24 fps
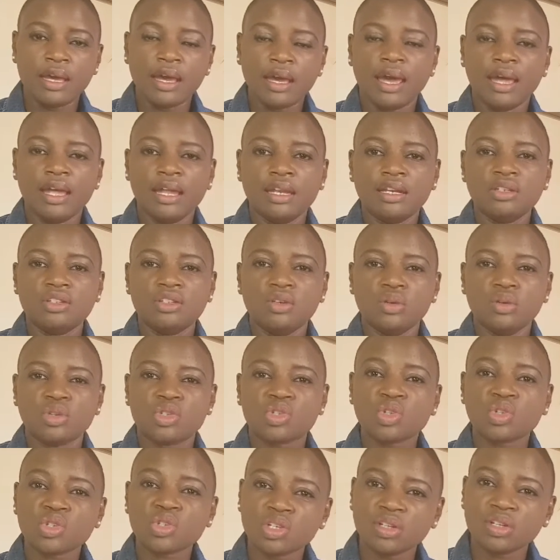and your
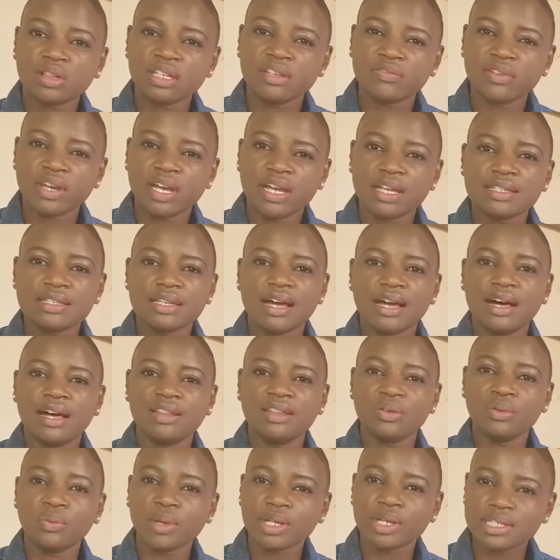social events are
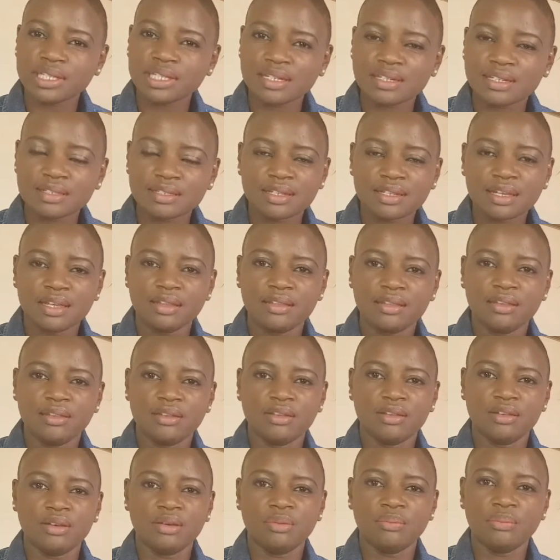the weddings,
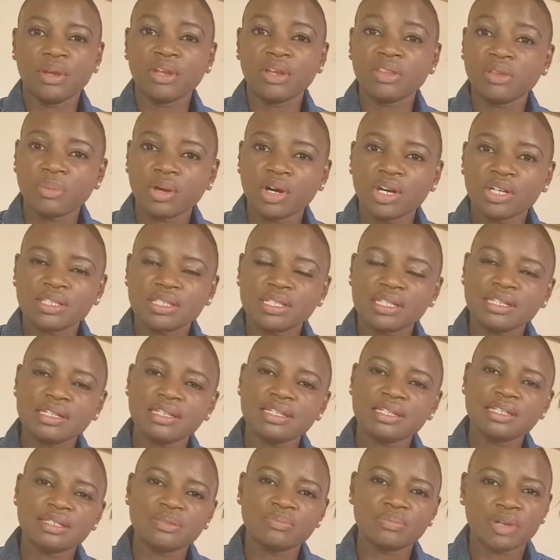the birthday
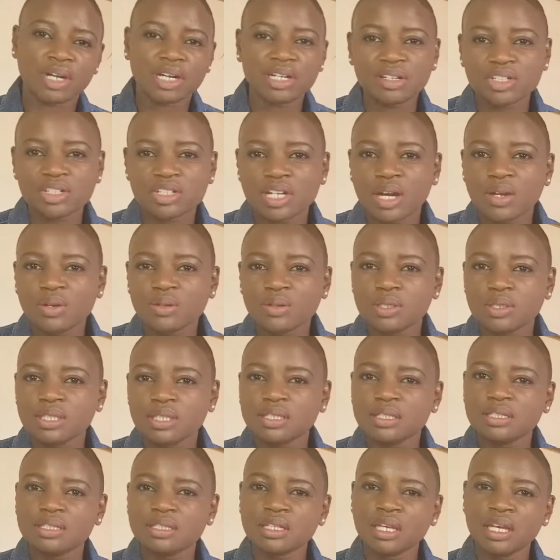parties, bridal
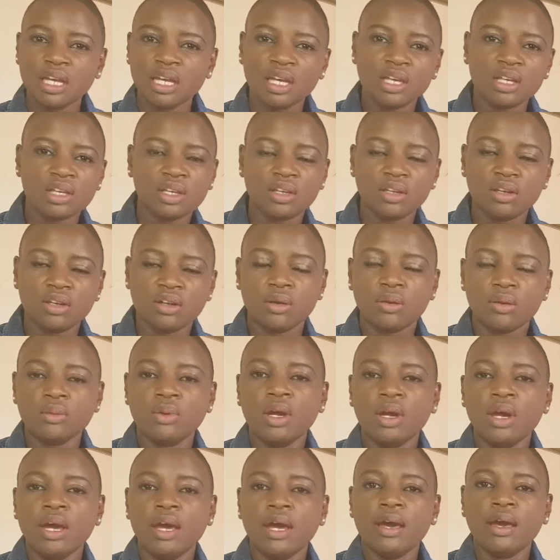showers, you know.
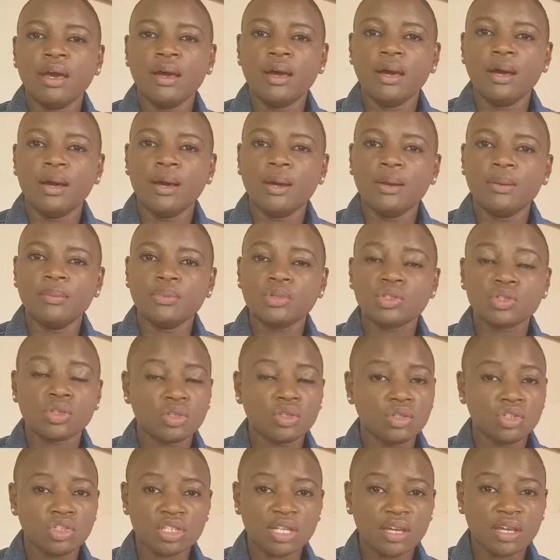So
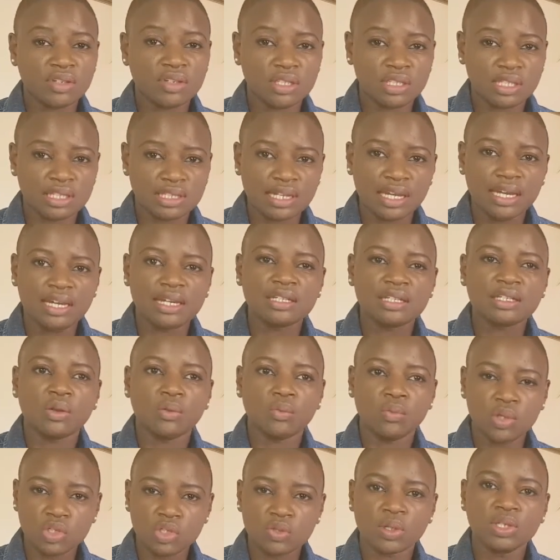you just have to decide
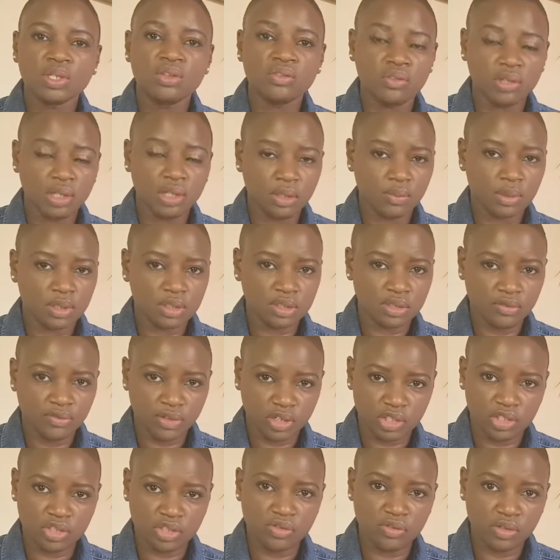which one you really want to
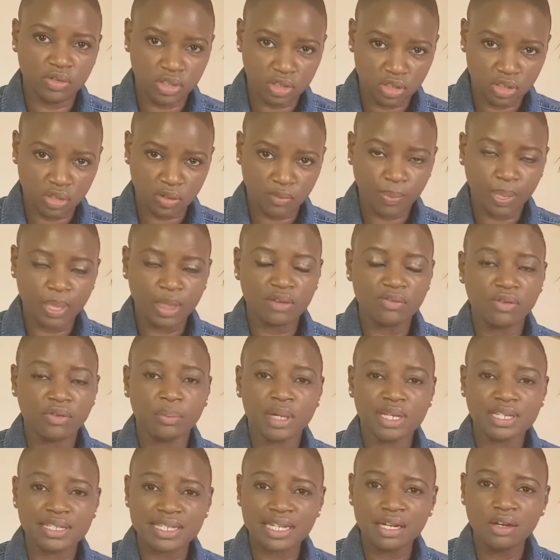venture into. For
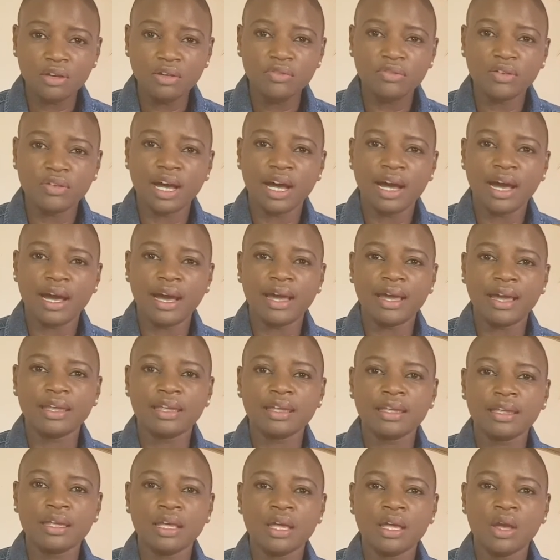myself,
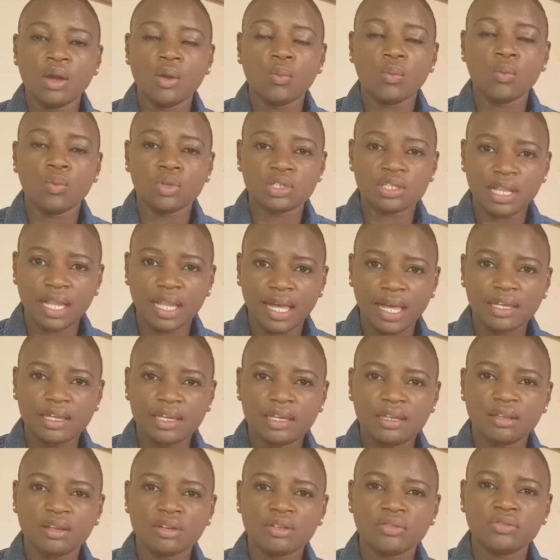I was
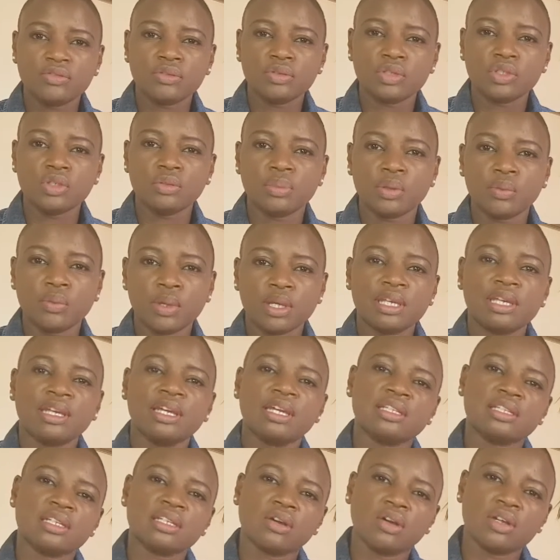lucky enough to be working
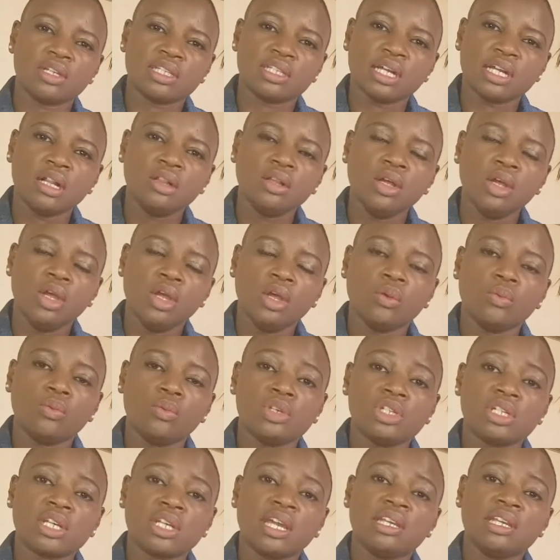at a hotel
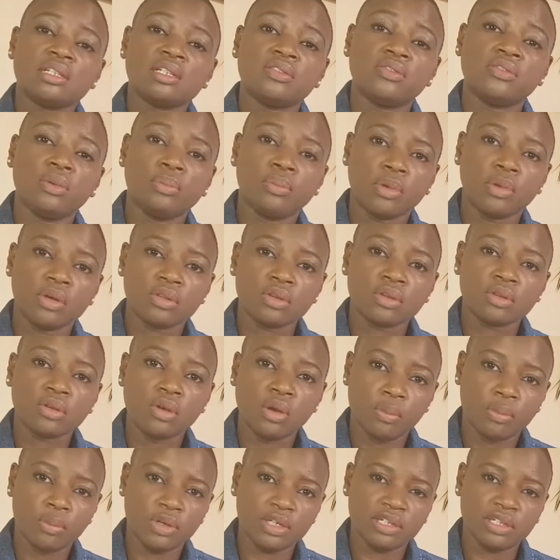which catered for both
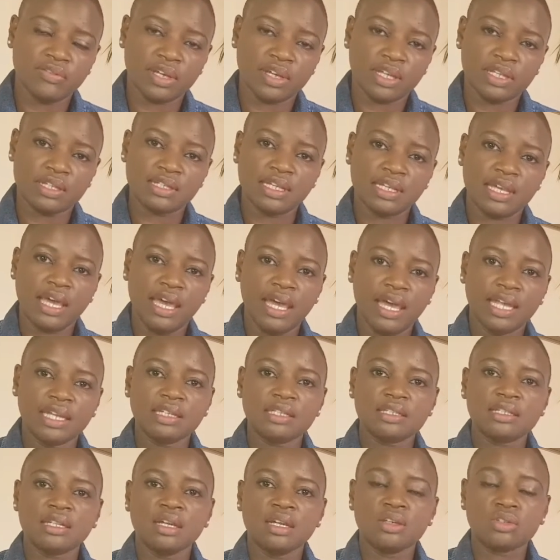corporate events
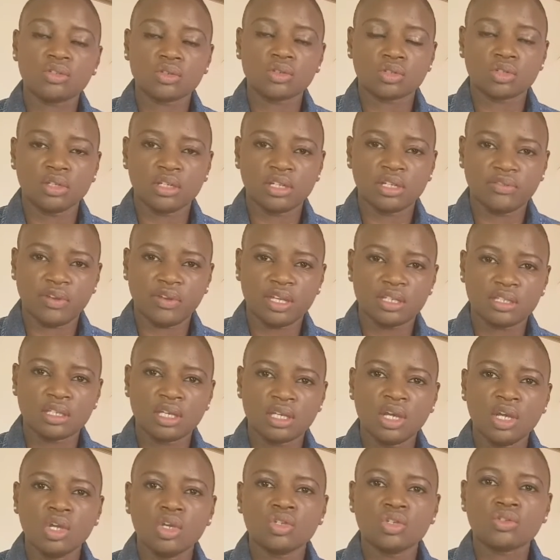and social events.
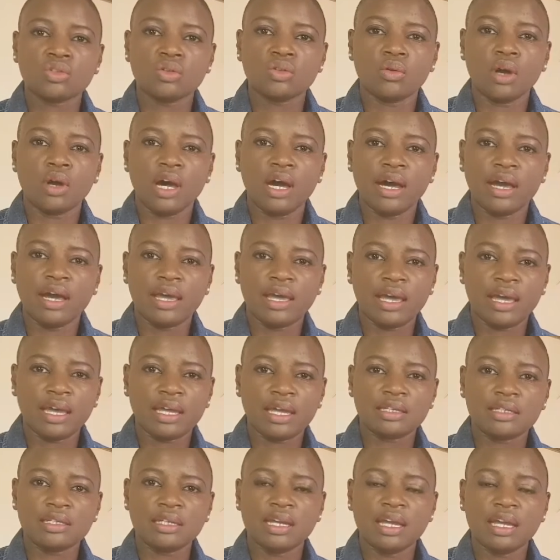So I
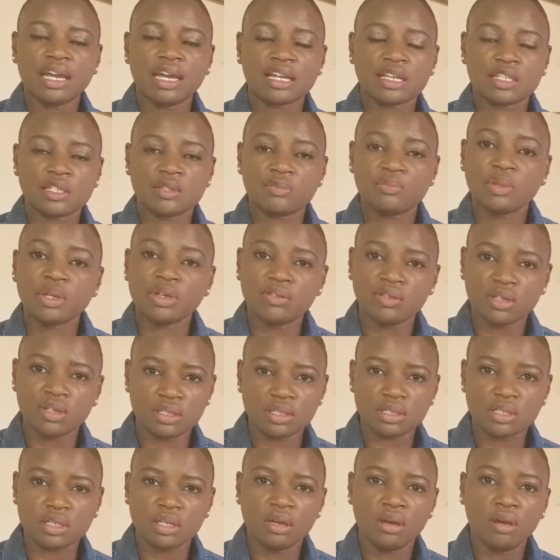had
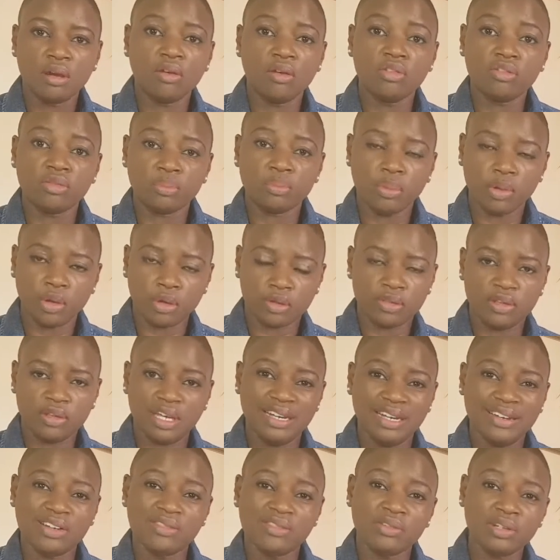experience of both,
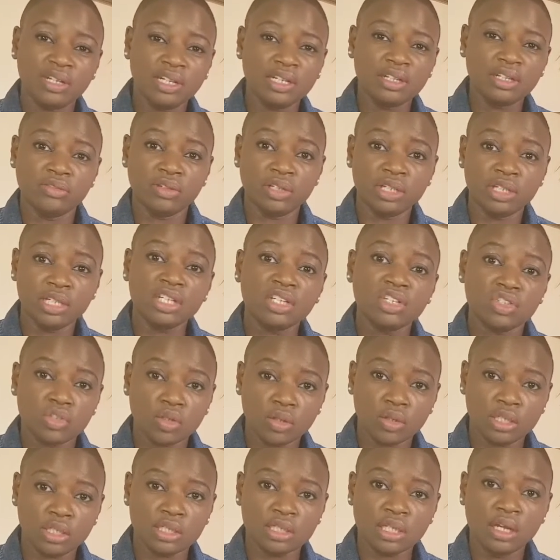and I really
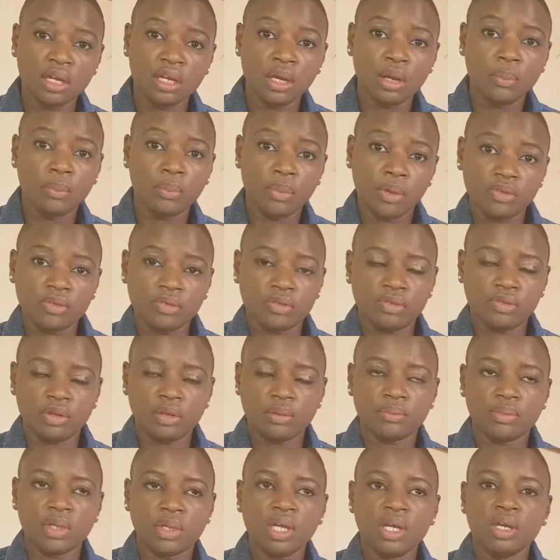enjoyed both of
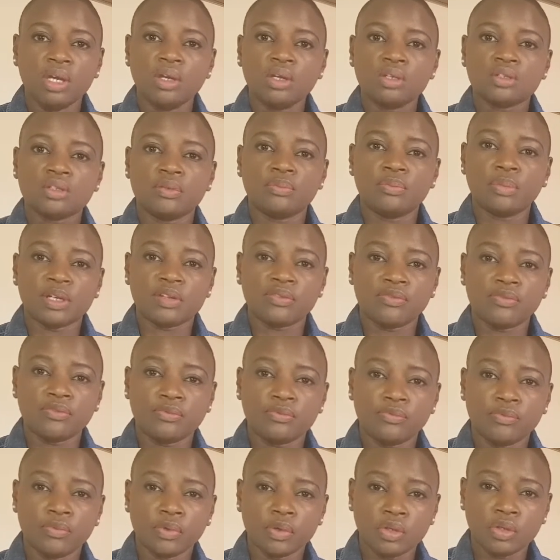them. So, but
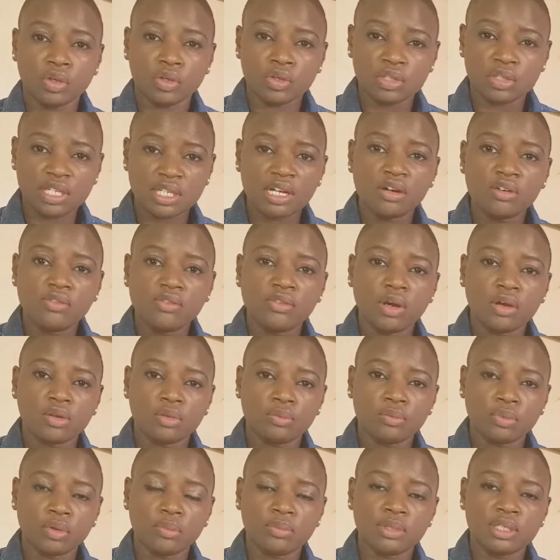for yourself, I would
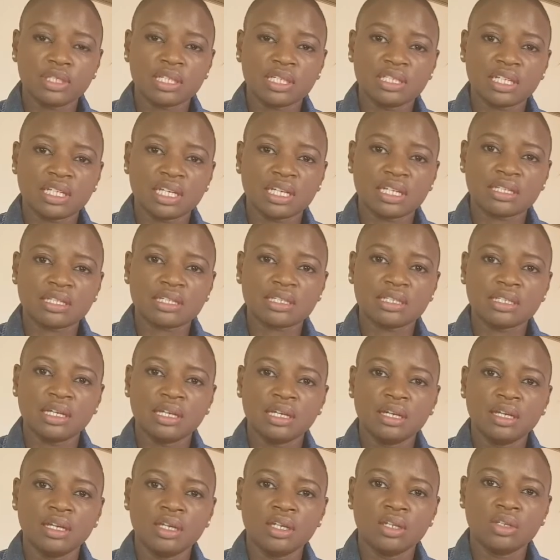probably suggest
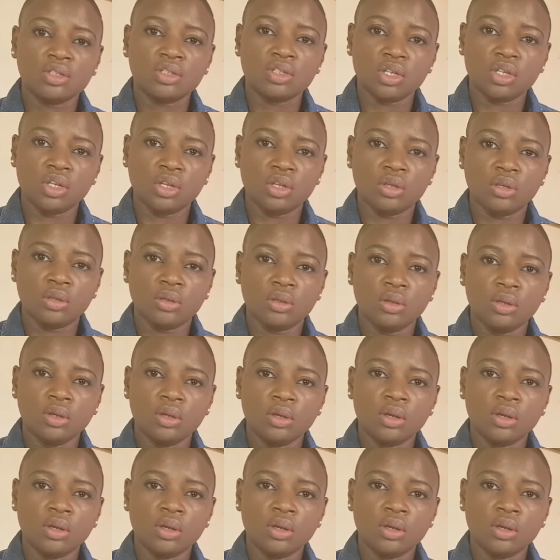to